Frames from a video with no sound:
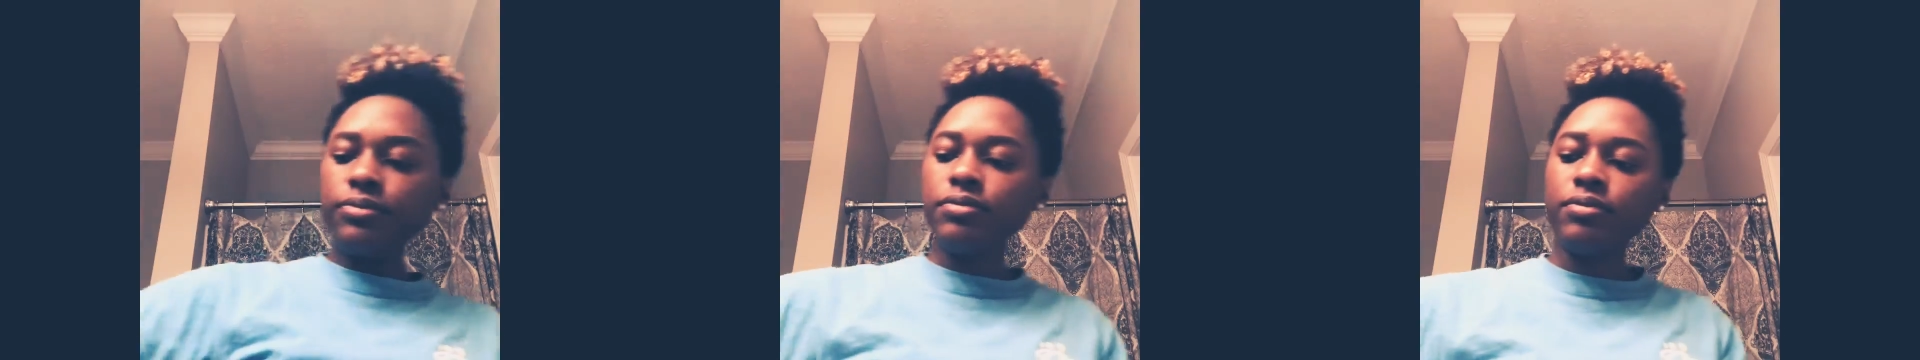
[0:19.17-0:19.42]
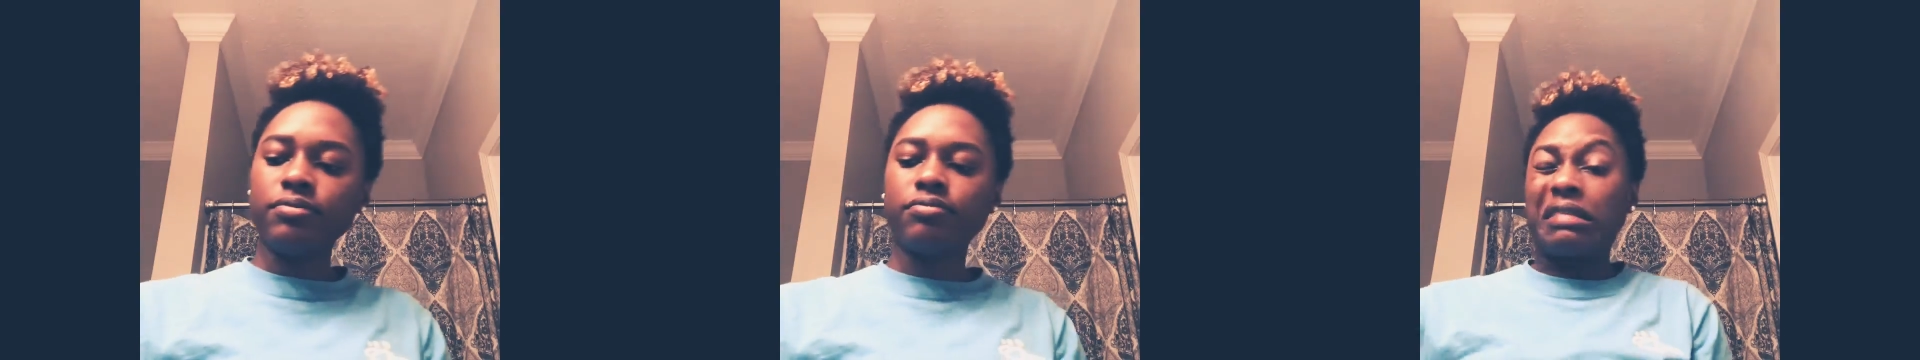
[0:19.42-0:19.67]
It
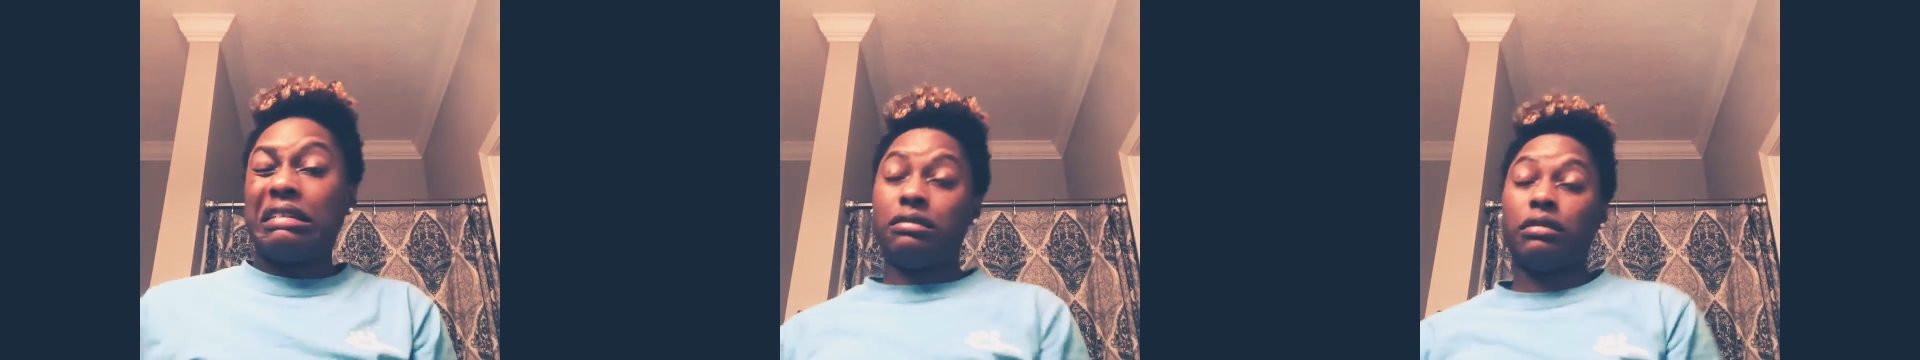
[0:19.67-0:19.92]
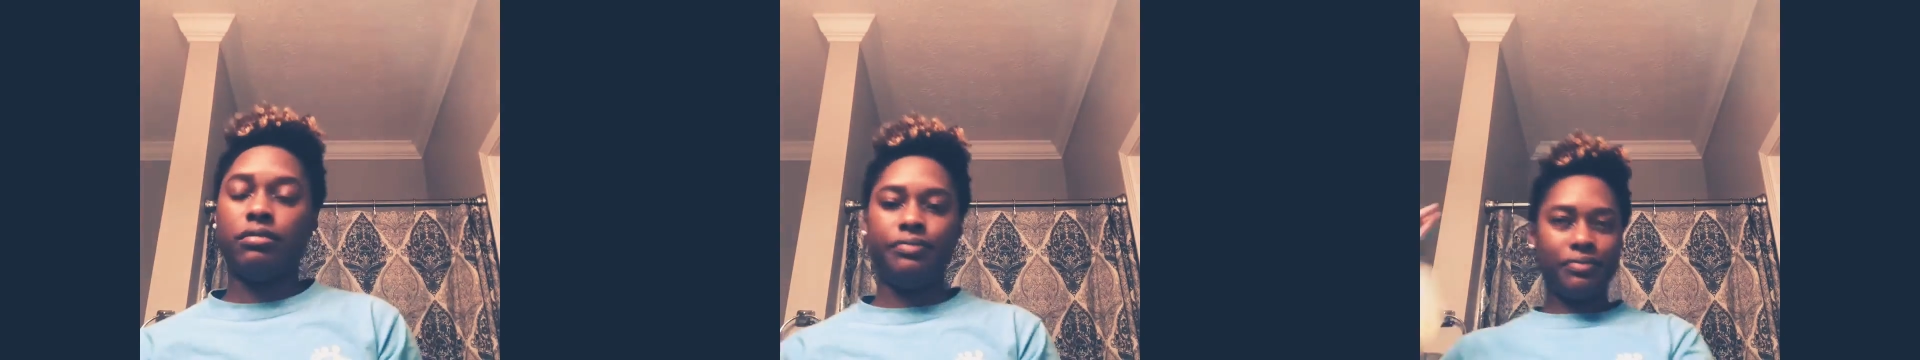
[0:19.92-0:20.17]
can
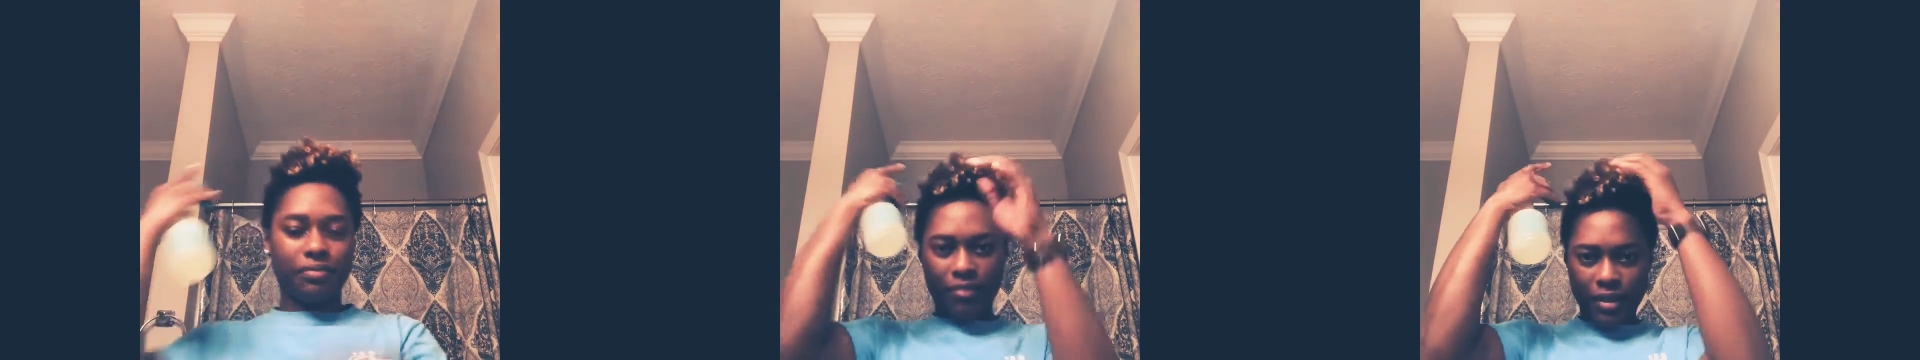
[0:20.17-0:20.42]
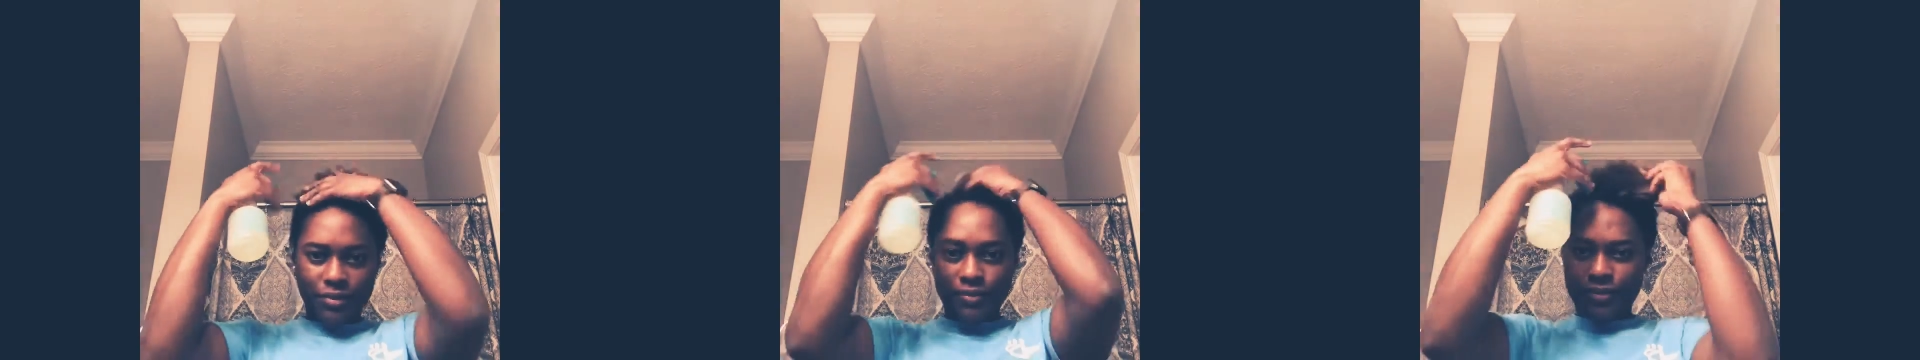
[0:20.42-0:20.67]
get you.
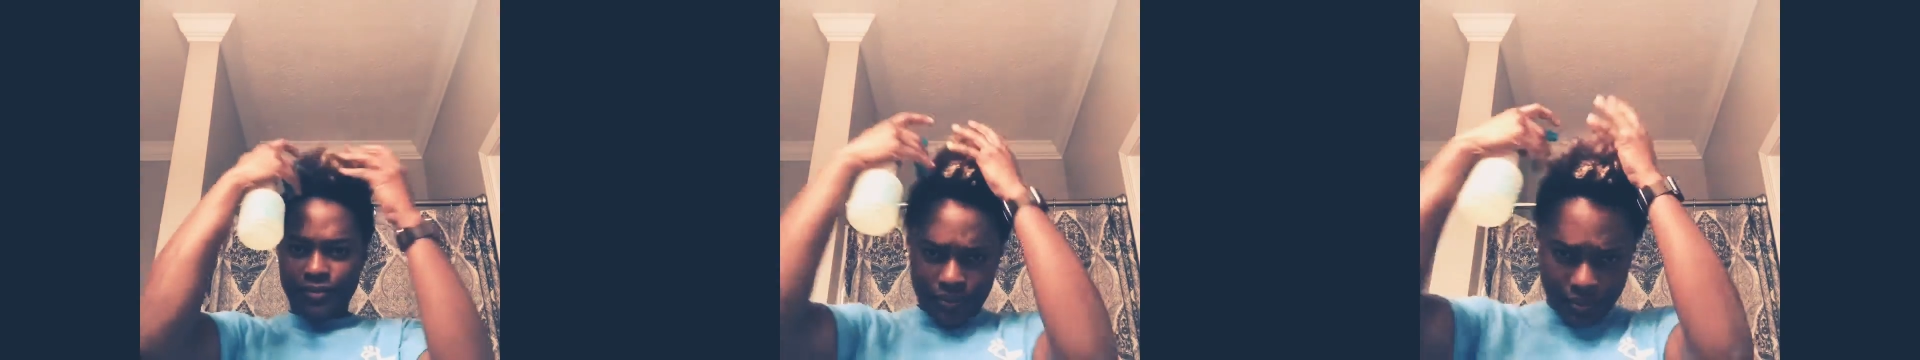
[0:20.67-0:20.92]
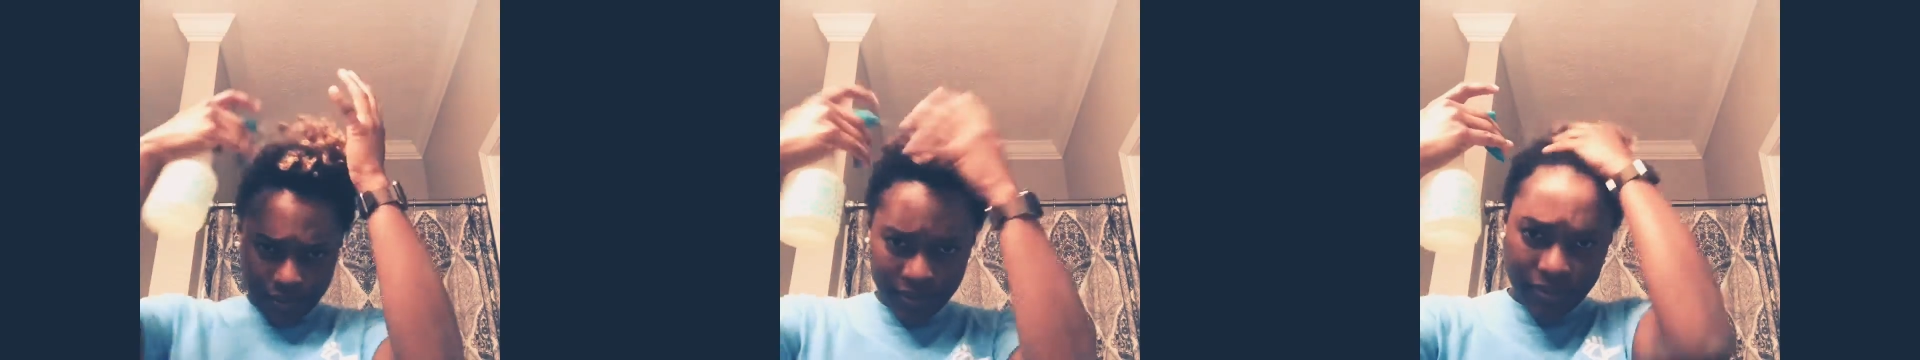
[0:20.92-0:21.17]
Yeah, it's kind
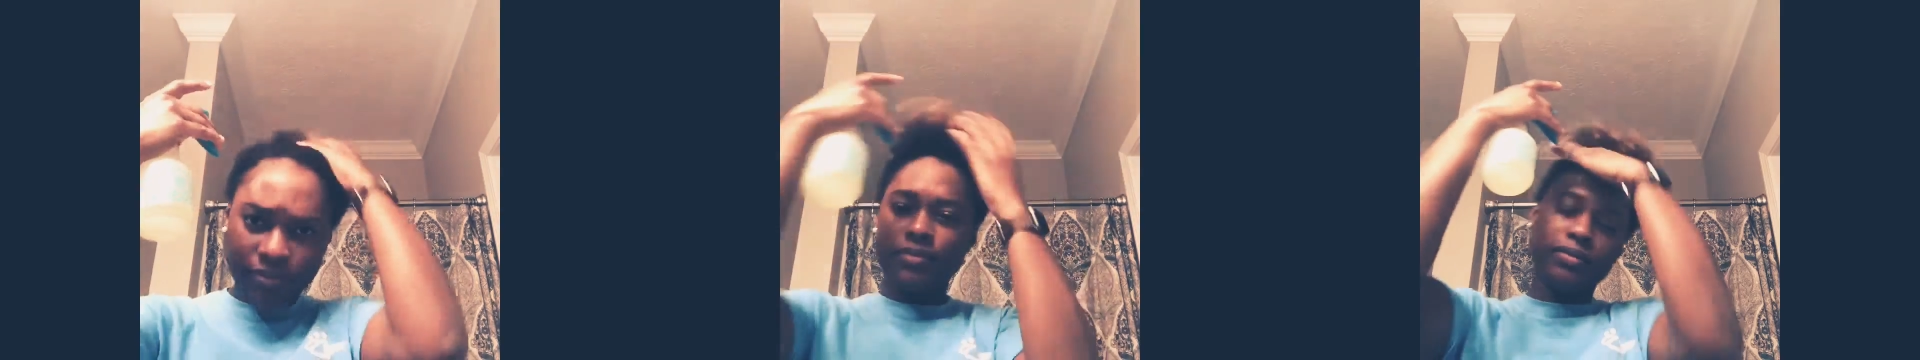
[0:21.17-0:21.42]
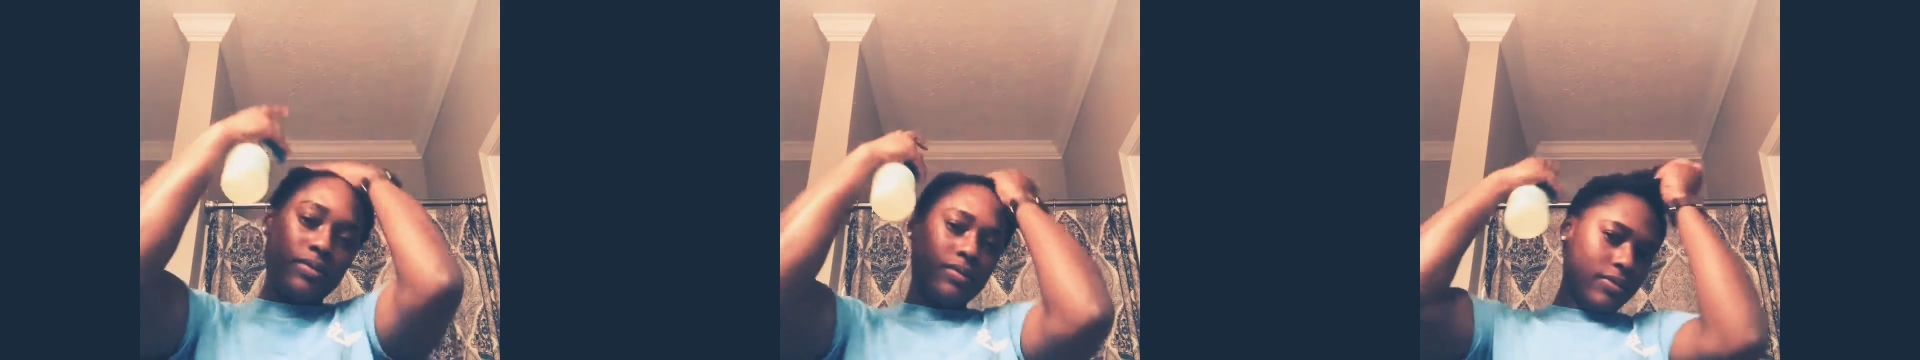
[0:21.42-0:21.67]
of
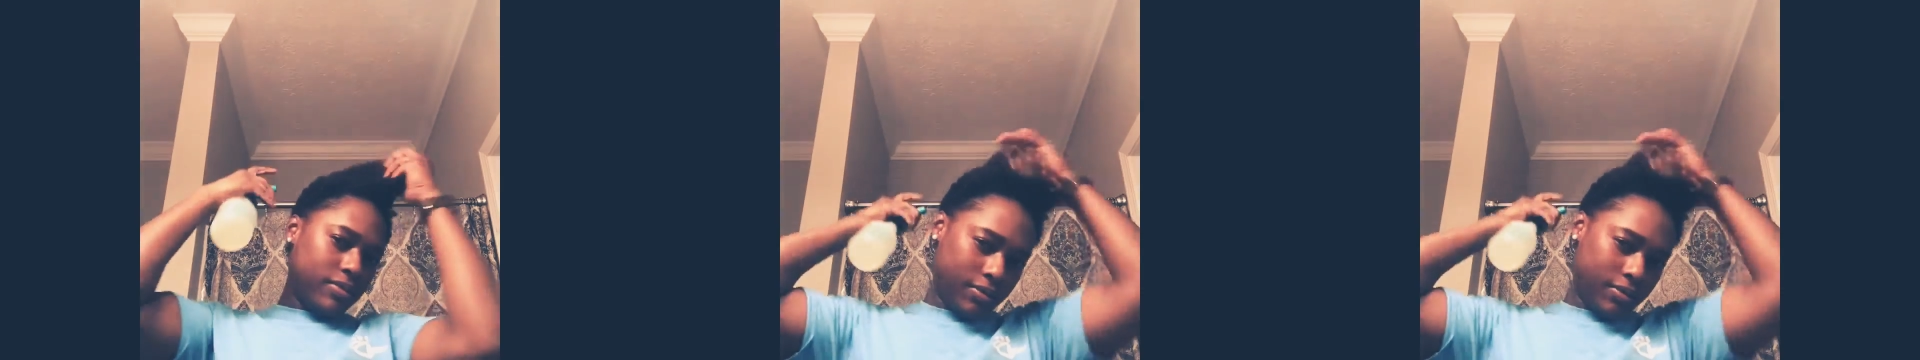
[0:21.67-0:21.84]
tart.